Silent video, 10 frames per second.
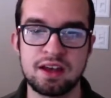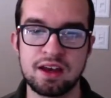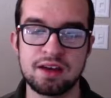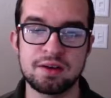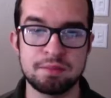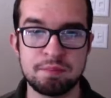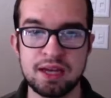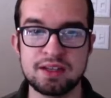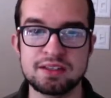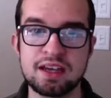
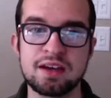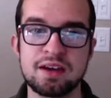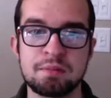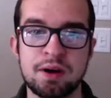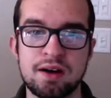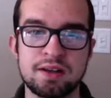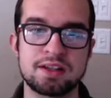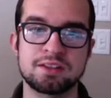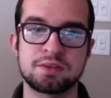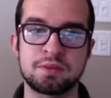meditate upon
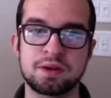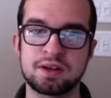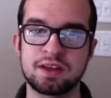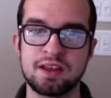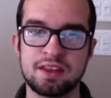his word,